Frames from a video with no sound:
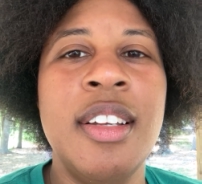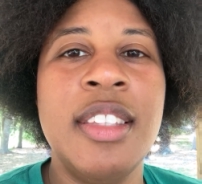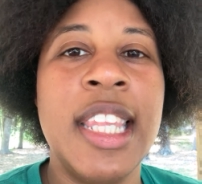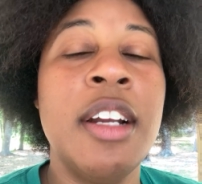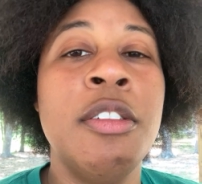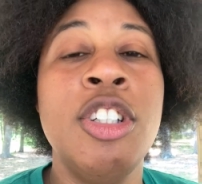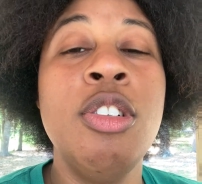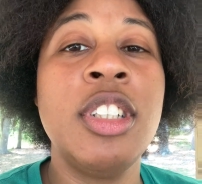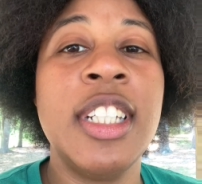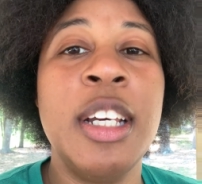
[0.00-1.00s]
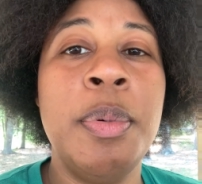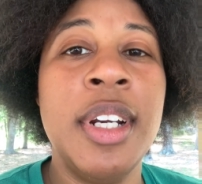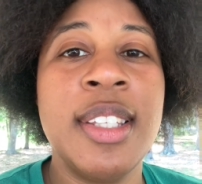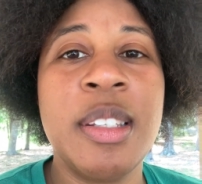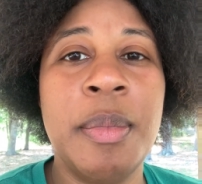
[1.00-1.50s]
they'll
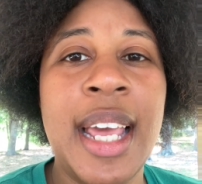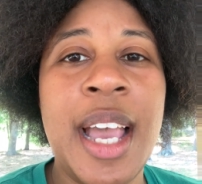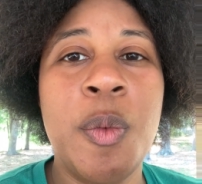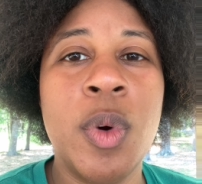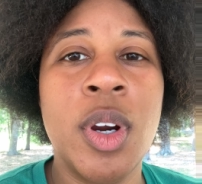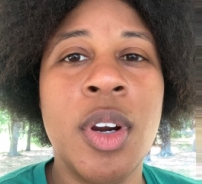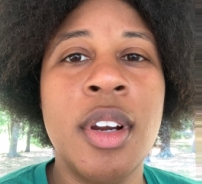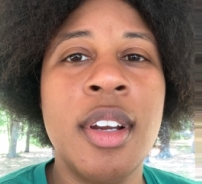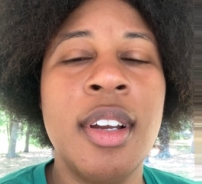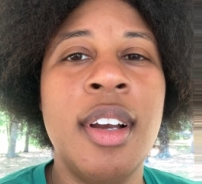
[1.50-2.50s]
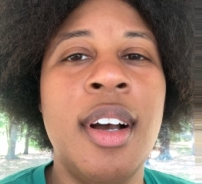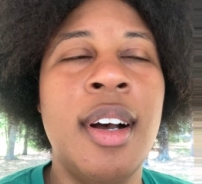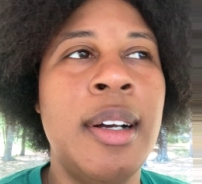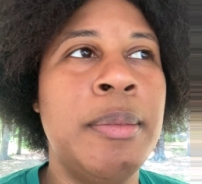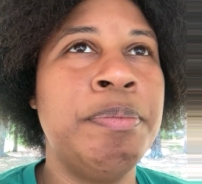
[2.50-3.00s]
put in some lab work.
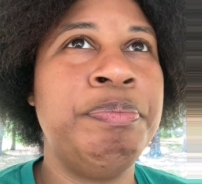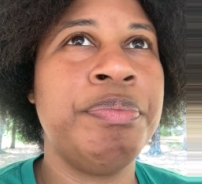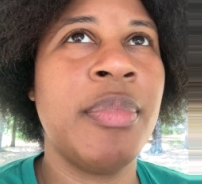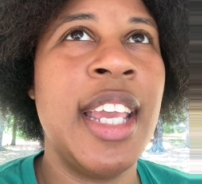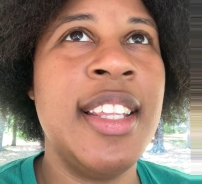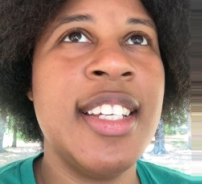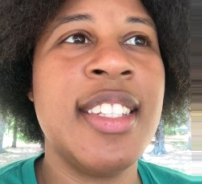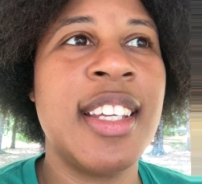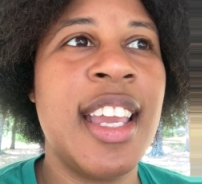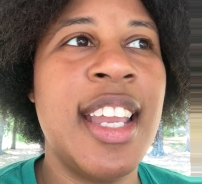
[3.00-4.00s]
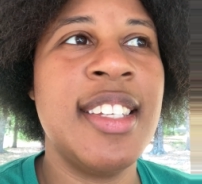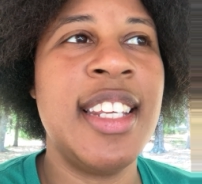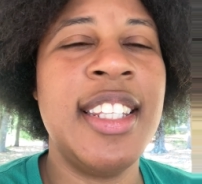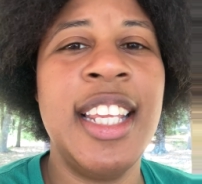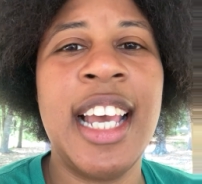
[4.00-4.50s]
In this case,
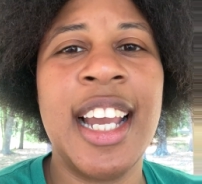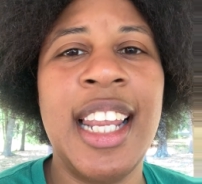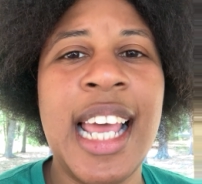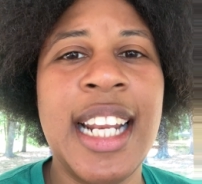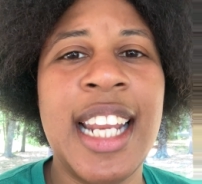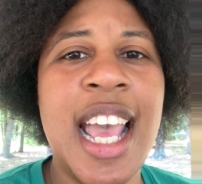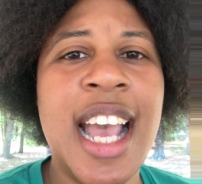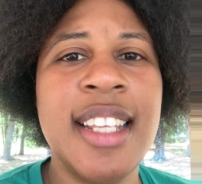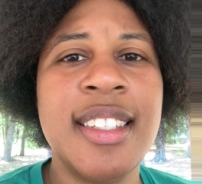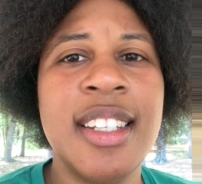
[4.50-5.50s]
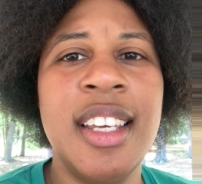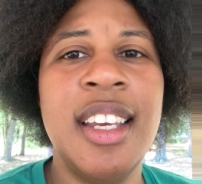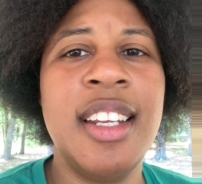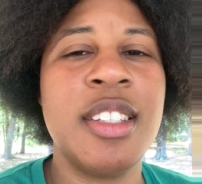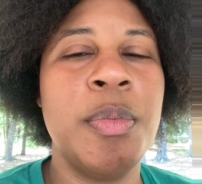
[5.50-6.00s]
they did like a lactic
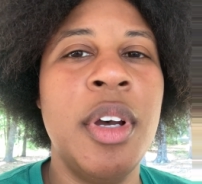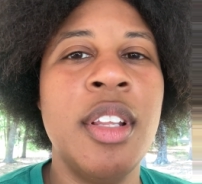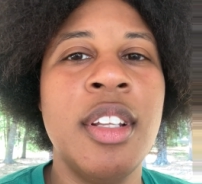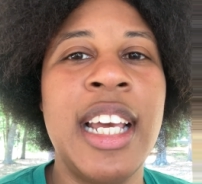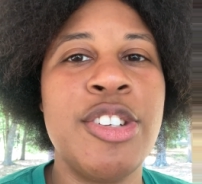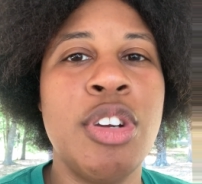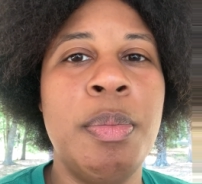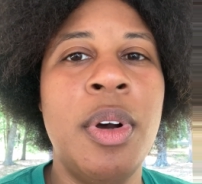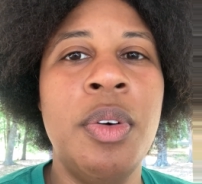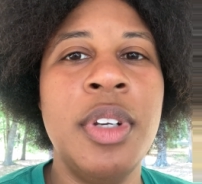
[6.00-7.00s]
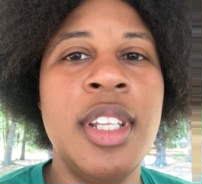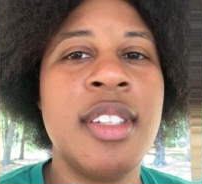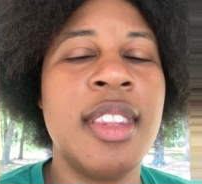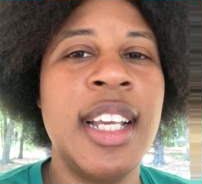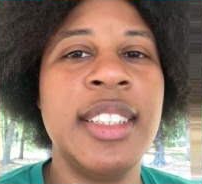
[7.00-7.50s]
acid and some other like
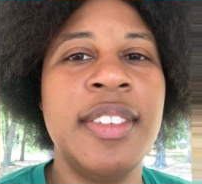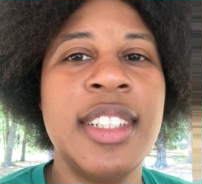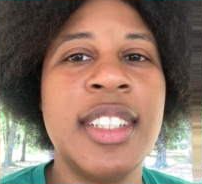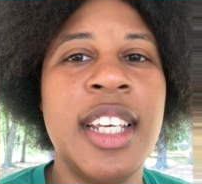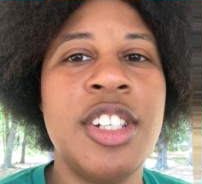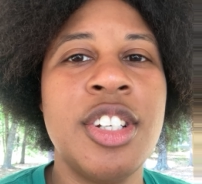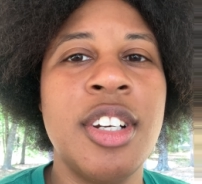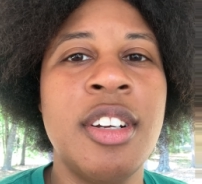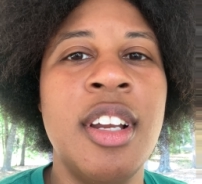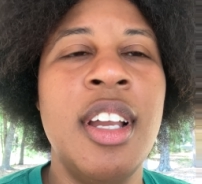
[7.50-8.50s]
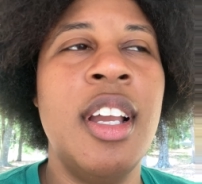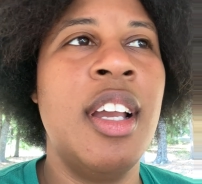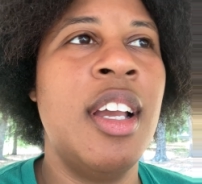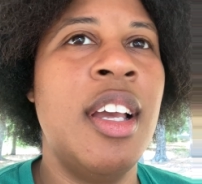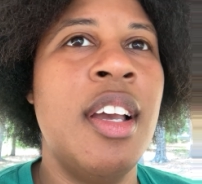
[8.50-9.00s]
troponins and things of this nature
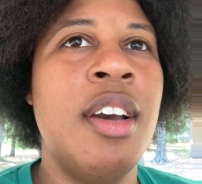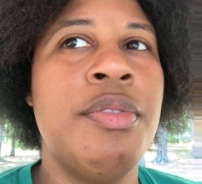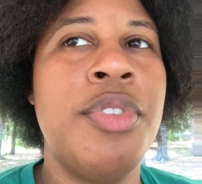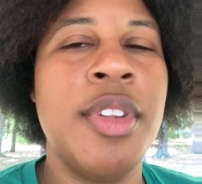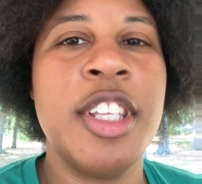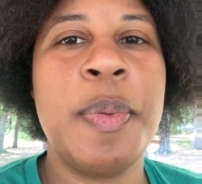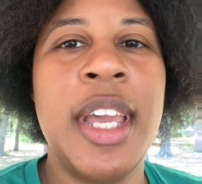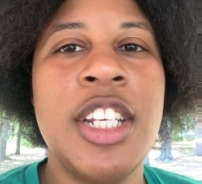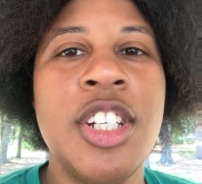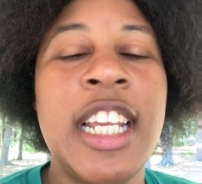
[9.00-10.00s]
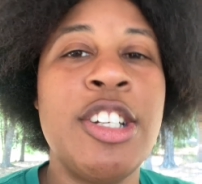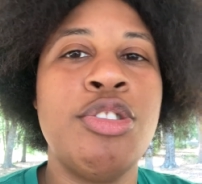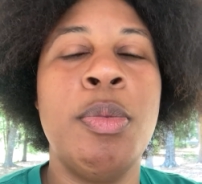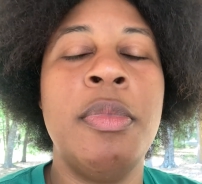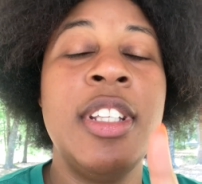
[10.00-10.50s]
for this patient. Not
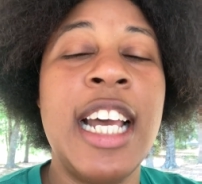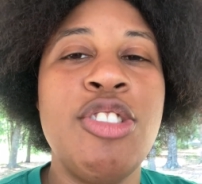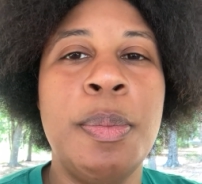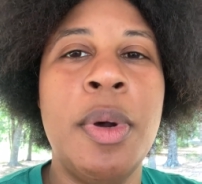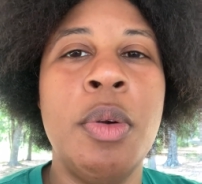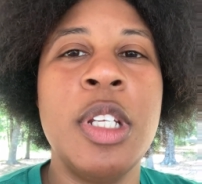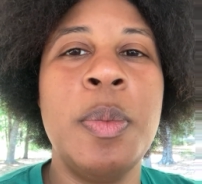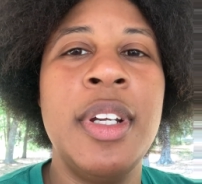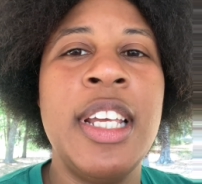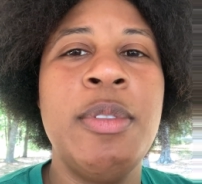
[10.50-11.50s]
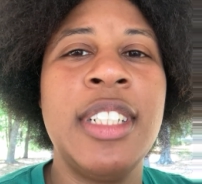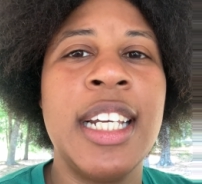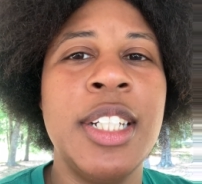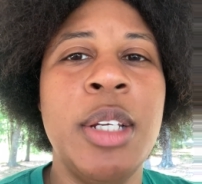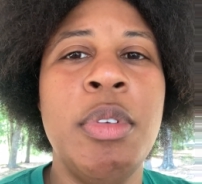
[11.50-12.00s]
troponins, but it was
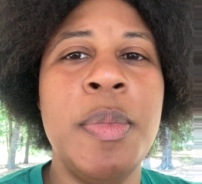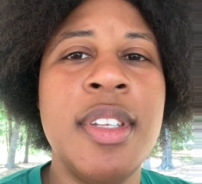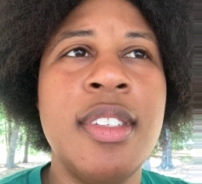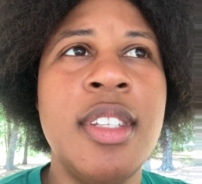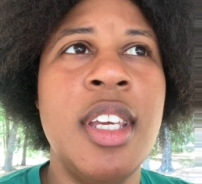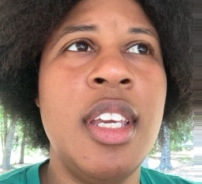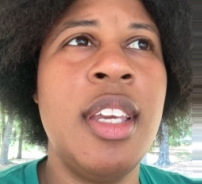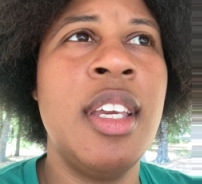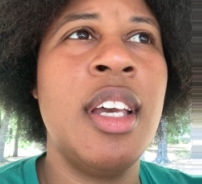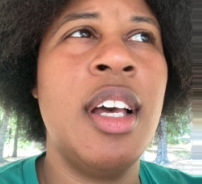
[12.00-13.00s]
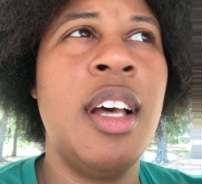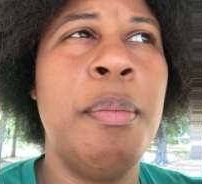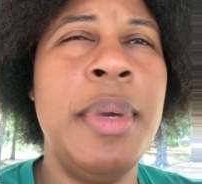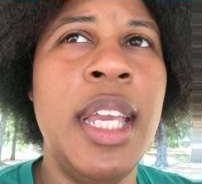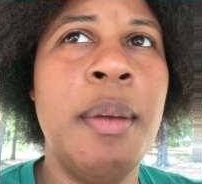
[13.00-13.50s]
like a WBC, a
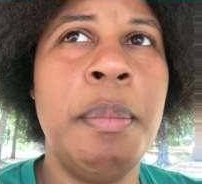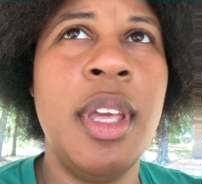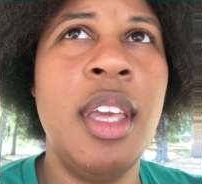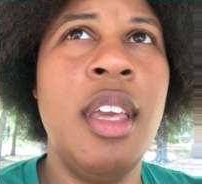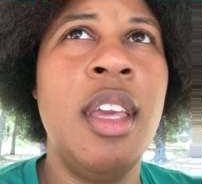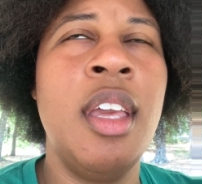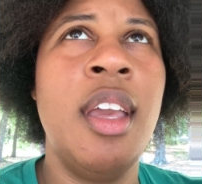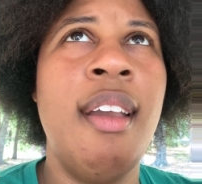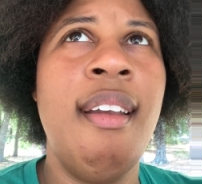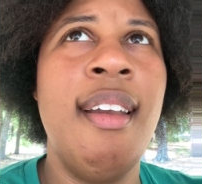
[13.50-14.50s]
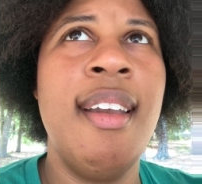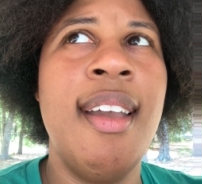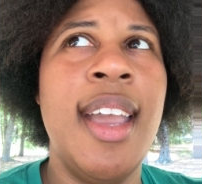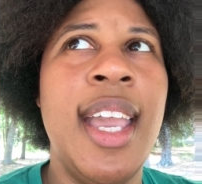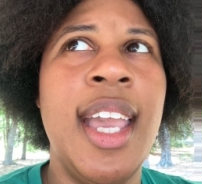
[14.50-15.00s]
BMP,
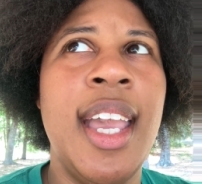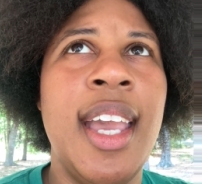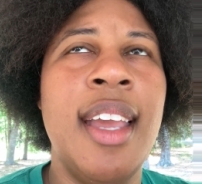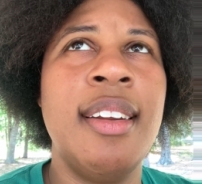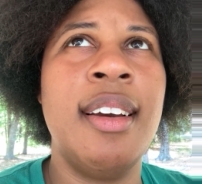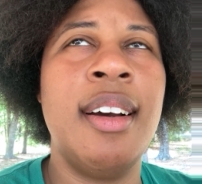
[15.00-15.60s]
and